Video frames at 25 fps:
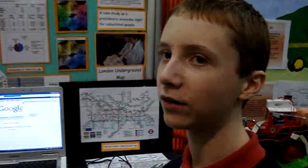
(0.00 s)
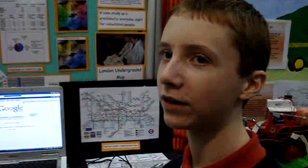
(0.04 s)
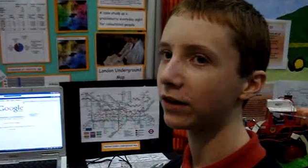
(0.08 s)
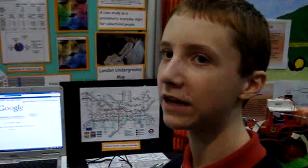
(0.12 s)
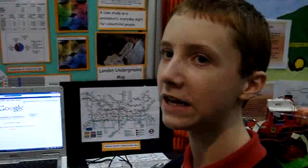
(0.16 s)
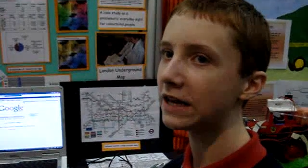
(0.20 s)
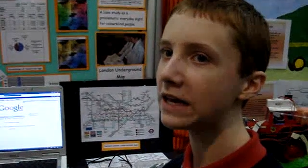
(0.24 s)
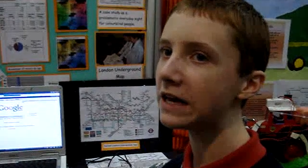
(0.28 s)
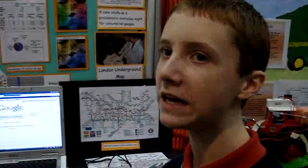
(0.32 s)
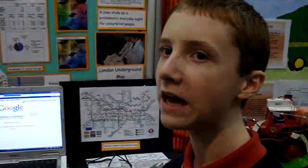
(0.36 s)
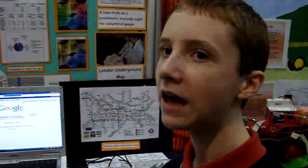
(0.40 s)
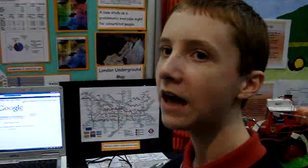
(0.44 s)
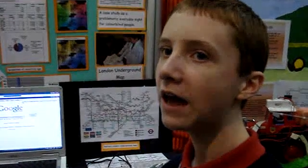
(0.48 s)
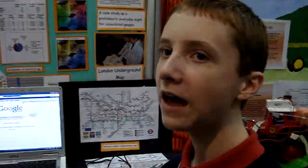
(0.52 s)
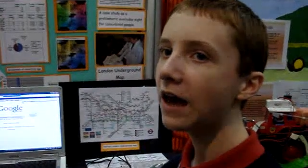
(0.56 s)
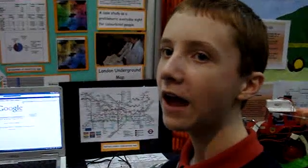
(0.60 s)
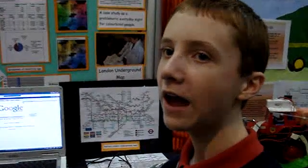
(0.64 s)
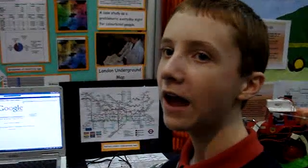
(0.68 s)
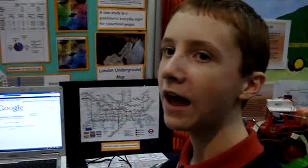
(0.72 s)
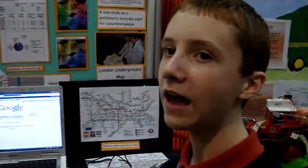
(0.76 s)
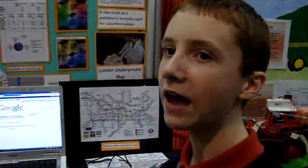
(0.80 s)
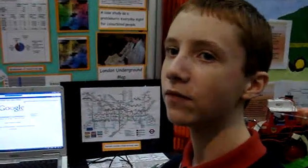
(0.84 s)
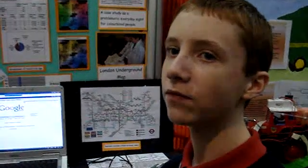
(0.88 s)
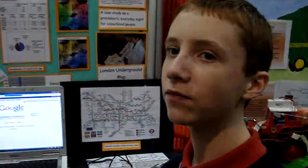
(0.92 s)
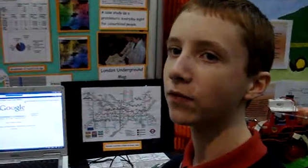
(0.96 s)
green,
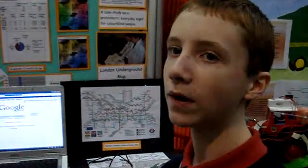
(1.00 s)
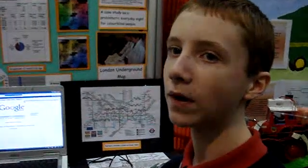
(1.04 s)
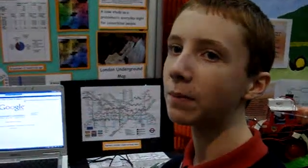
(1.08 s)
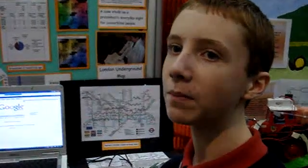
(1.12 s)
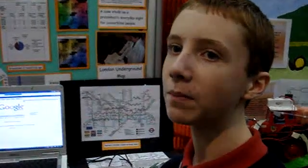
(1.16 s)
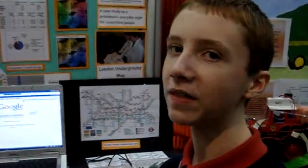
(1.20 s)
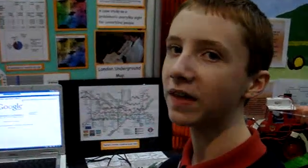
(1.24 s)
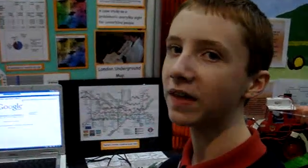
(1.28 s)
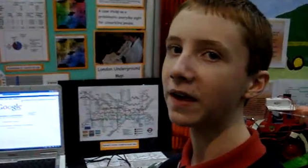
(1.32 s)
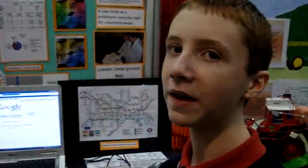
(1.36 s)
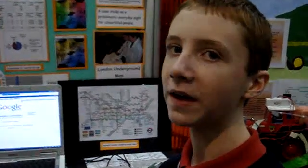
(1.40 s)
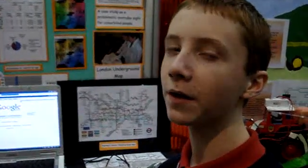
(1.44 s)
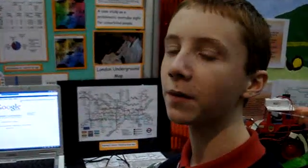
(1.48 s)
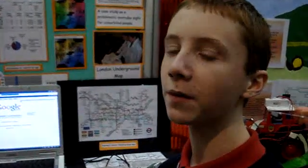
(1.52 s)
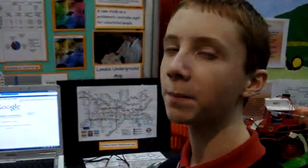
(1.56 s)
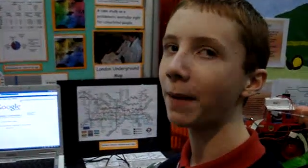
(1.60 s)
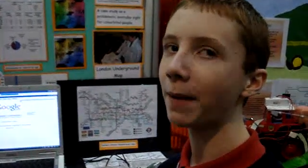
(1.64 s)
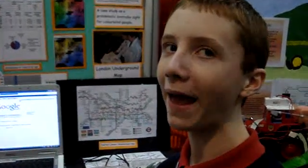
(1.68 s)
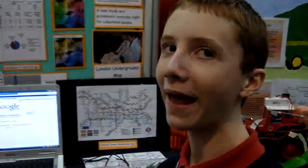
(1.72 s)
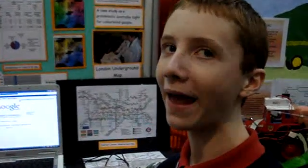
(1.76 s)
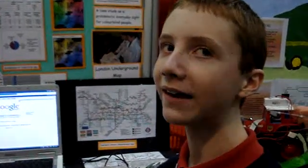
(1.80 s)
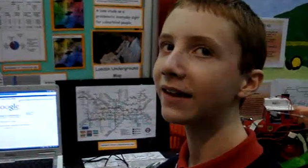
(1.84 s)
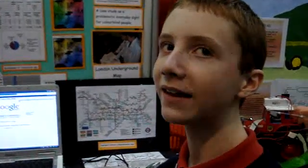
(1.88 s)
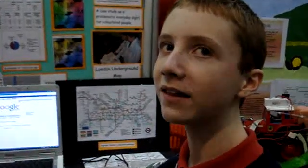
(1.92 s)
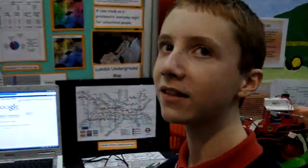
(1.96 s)
and from there
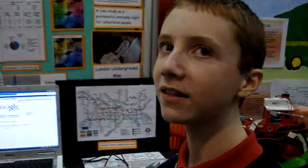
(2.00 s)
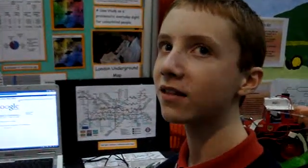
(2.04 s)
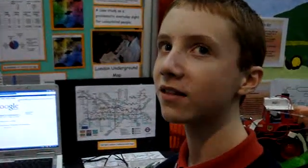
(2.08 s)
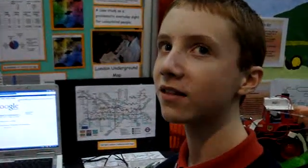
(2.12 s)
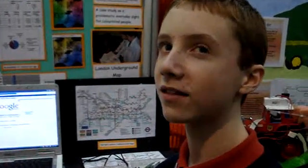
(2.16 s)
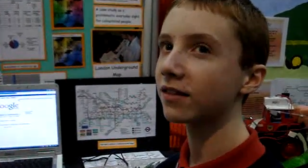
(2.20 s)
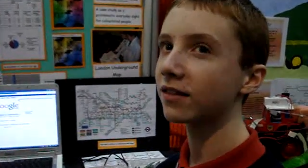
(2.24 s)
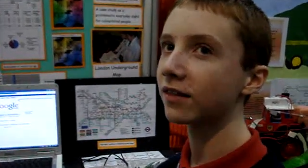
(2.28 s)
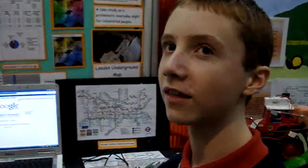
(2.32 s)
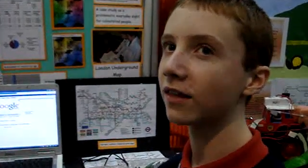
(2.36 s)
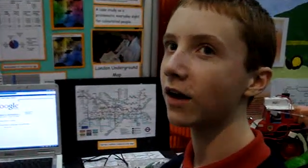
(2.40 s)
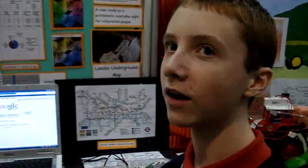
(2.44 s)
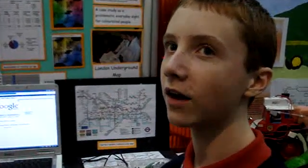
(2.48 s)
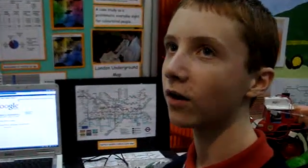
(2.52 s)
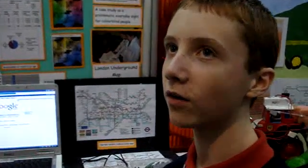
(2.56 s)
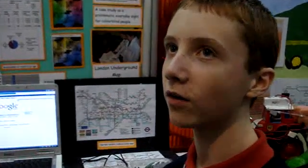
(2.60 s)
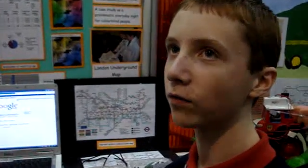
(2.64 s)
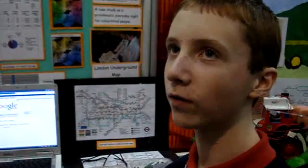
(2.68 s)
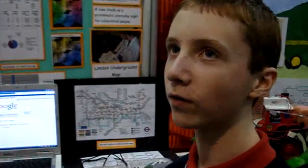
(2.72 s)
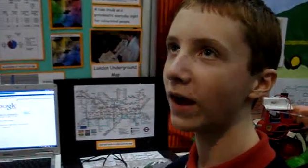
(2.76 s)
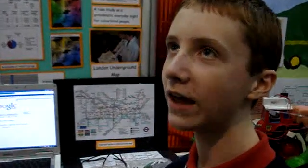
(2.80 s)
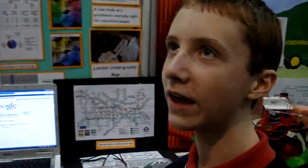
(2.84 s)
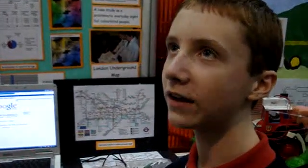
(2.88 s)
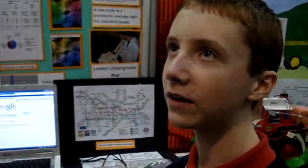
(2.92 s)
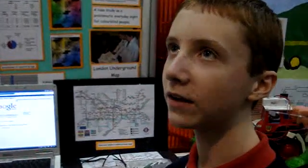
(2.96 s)
balance
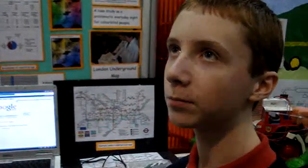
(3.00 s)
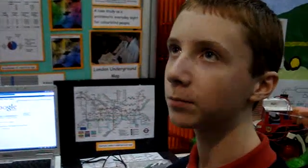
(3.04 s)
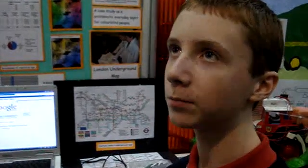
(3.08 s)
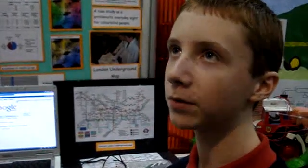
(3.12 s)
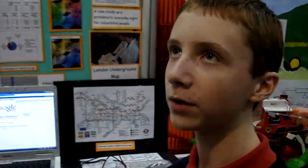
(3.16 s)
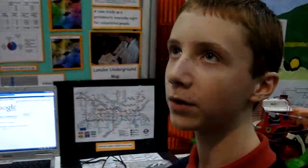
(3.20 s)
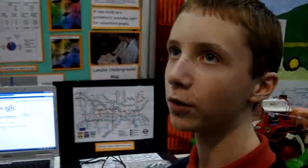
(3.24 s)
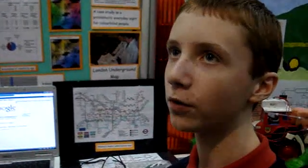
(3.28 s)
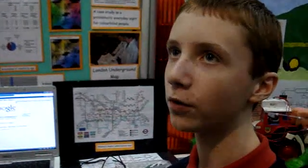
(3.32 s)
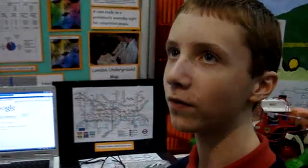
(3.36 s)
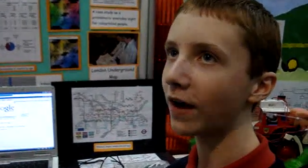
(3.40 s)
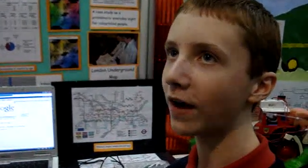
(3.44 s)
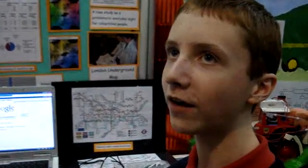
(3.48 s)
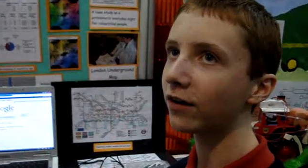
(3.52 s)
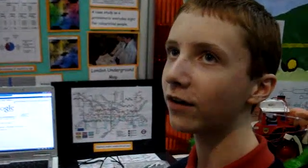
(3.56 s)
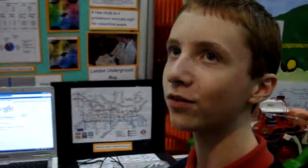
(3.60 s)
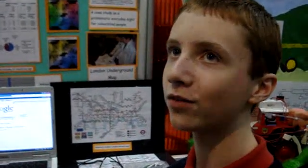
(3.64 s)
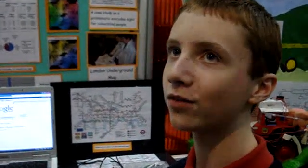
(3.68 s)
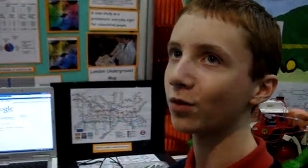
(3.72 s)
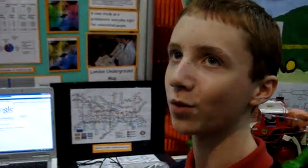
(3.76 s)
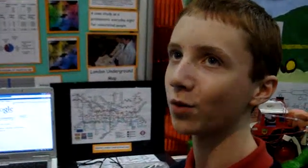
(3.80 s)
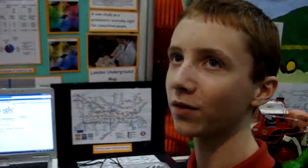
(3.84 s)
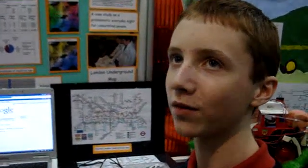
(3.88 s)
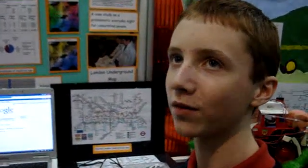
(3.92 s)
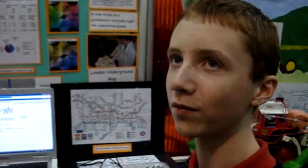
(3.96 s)
the red and blue
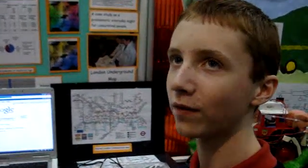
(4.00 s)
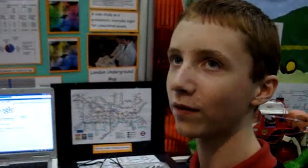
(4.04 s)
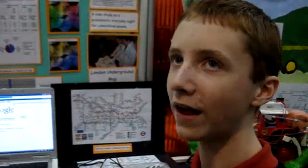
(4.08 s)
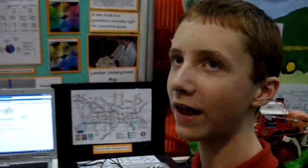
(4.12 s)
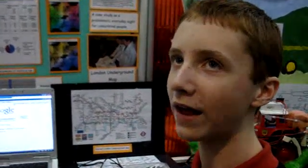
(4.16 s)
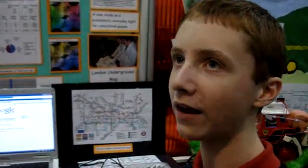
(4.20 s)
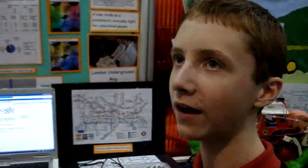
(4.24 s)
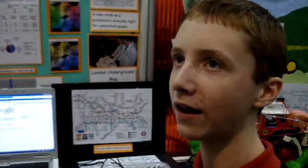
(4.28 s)
values or the